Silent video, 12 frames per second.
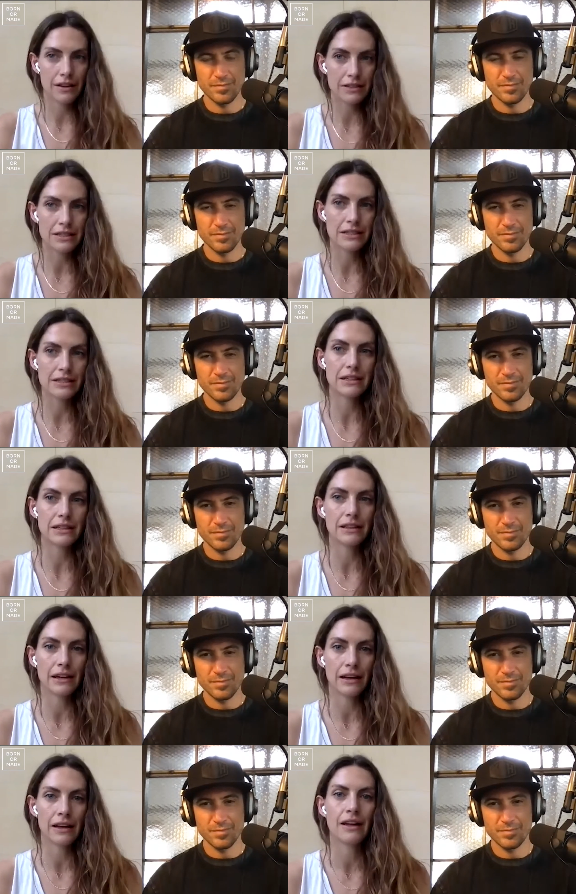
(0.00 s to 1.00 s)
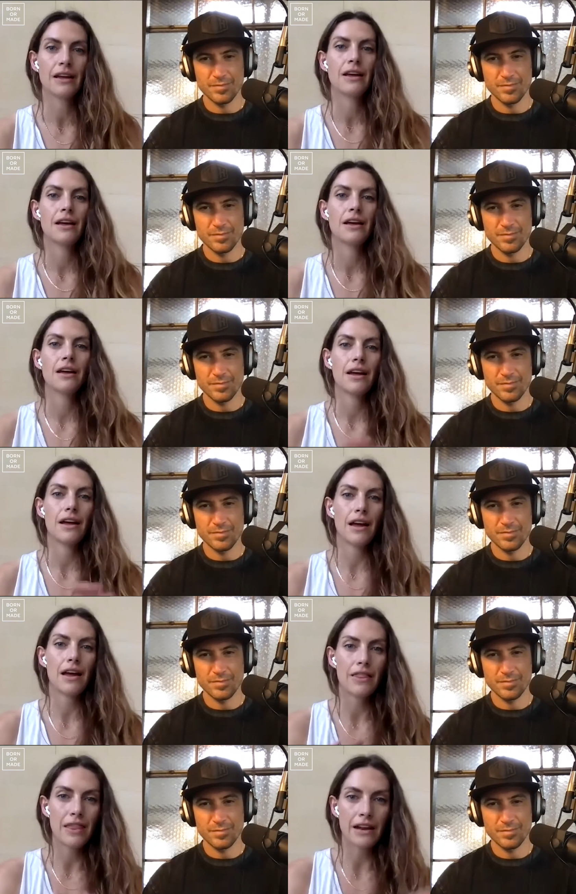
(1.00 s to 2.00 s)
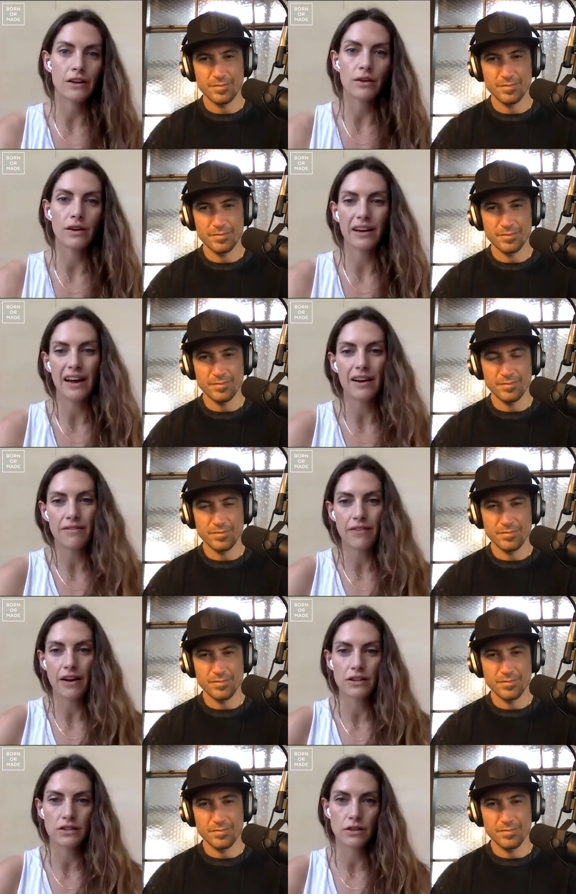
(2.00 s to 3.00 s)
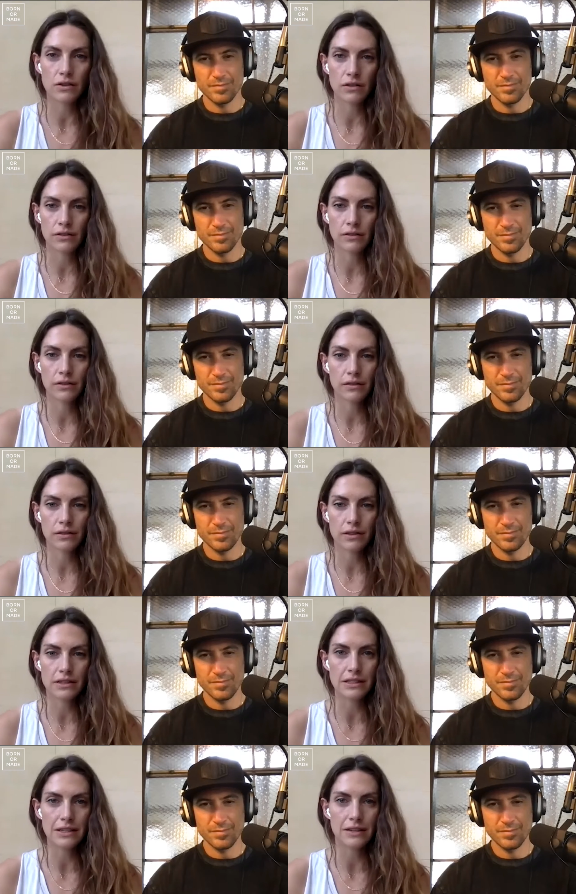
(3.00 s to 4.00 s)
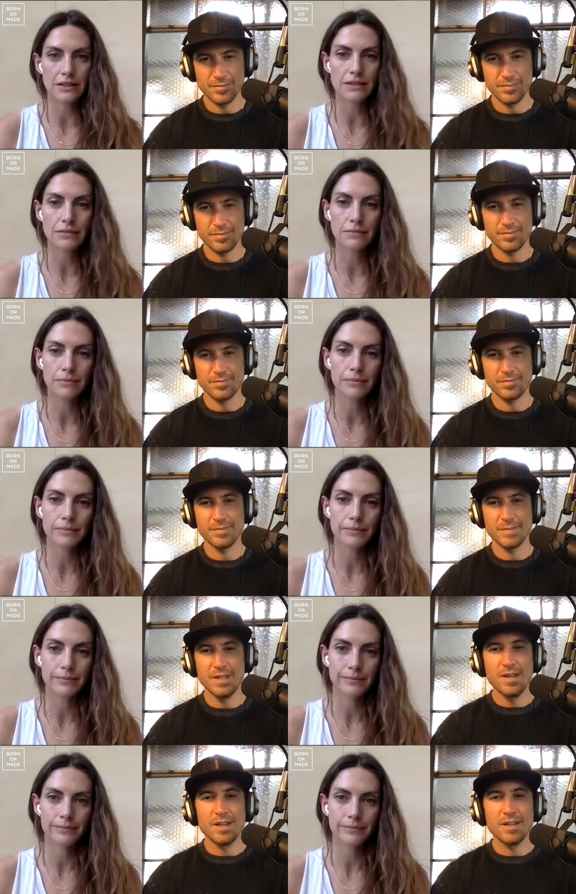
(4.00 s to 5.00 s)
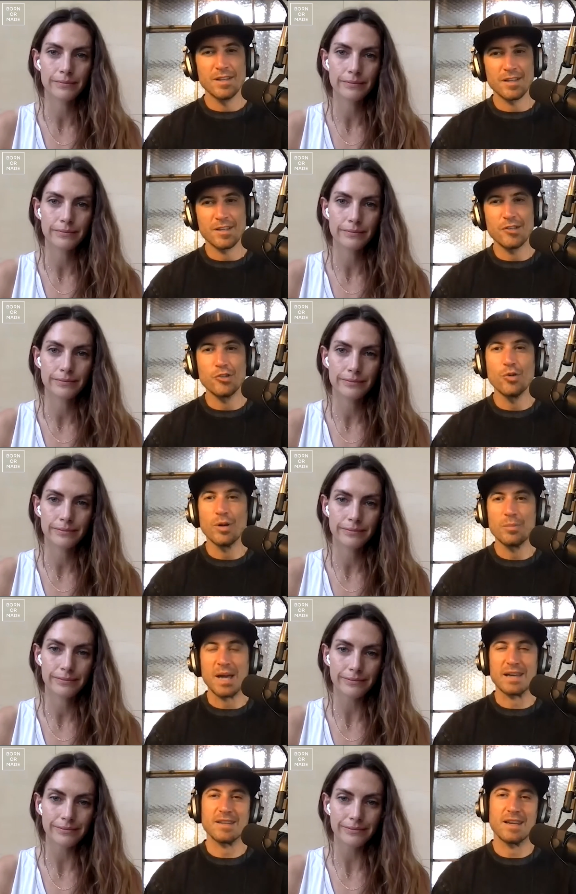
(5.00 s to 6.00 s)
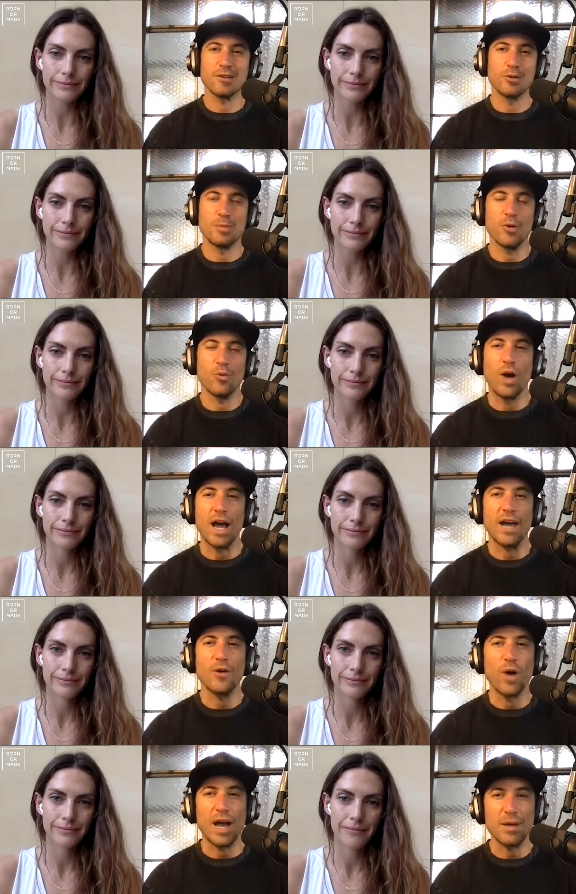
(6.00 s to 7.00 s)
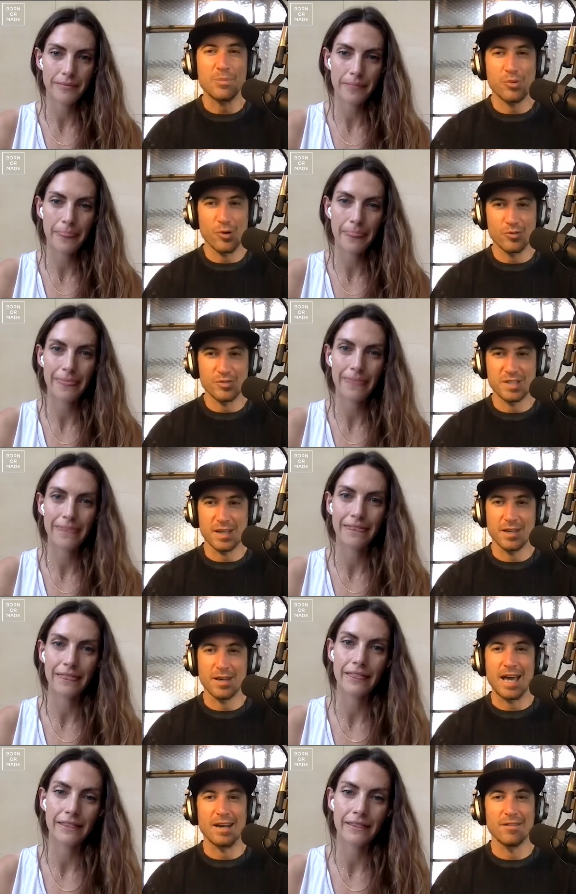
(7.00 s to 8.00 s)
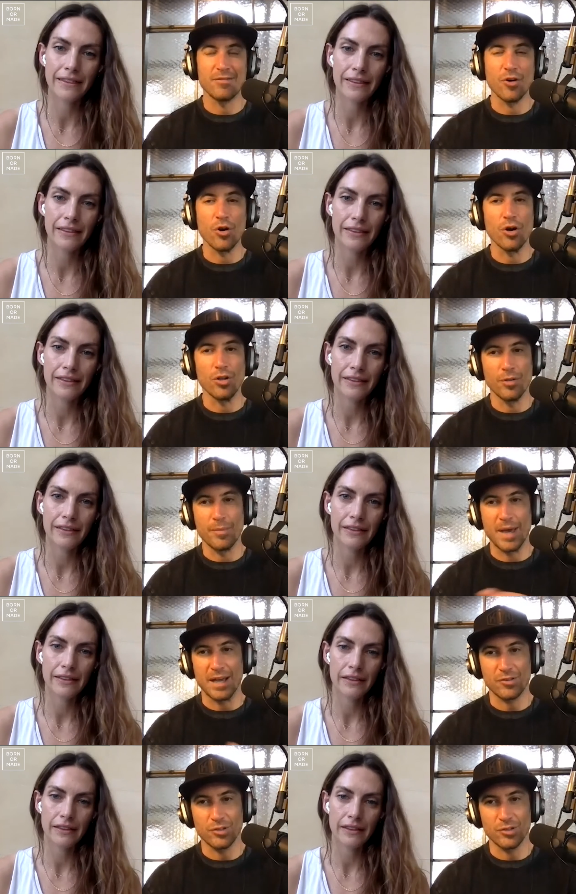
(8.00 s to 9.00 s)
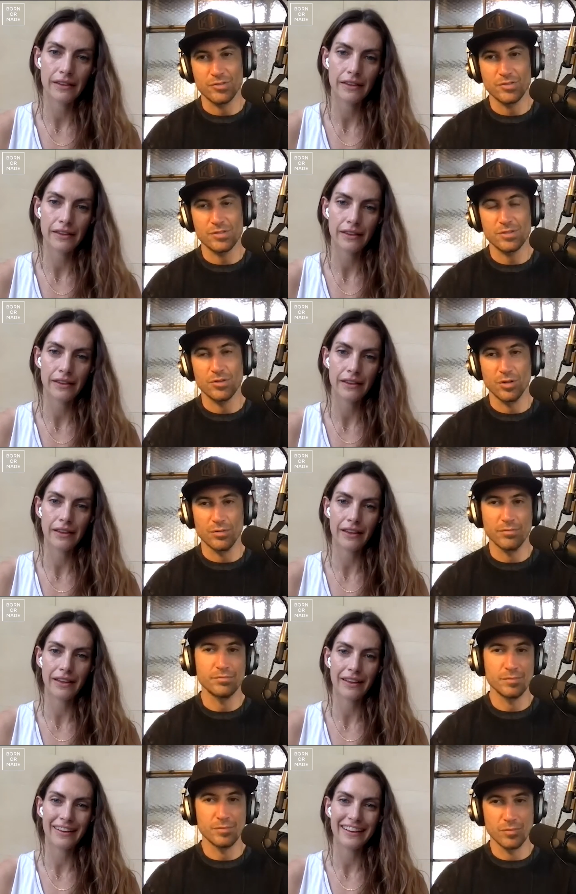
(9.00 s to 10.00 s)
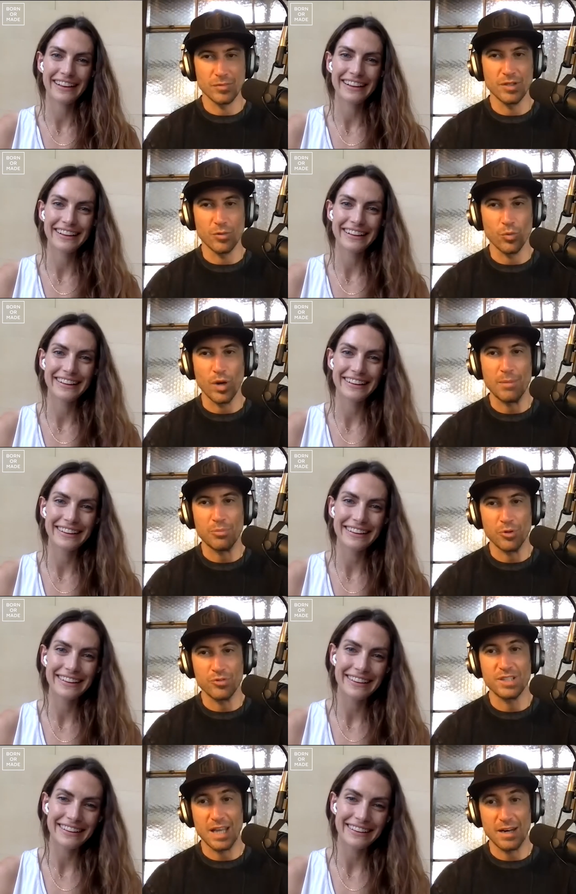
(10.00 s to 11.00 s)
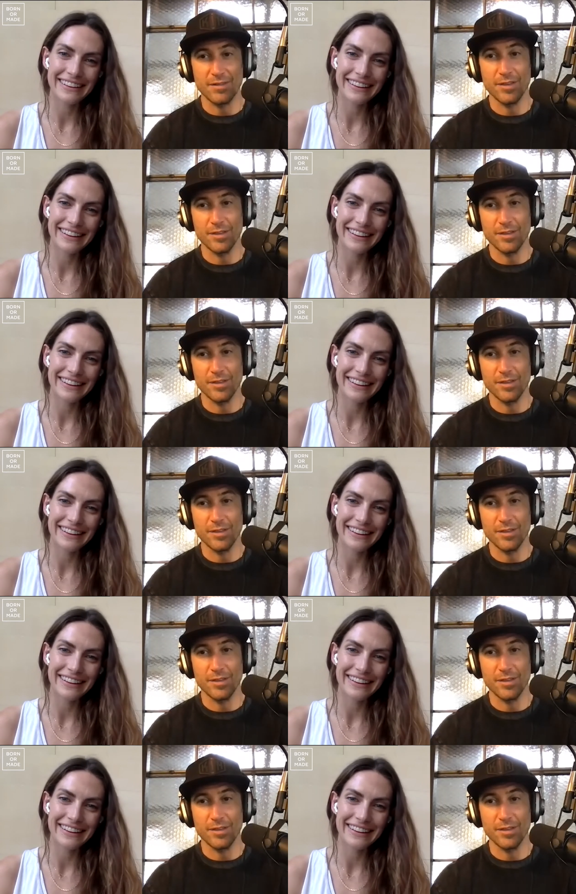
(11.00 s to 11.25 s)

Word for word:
Speaker 1: consistently and then you can kind of fine tune the details
Speaker 2: can you unpack that a little bit why why protein out of all the macros or you know why protein out of the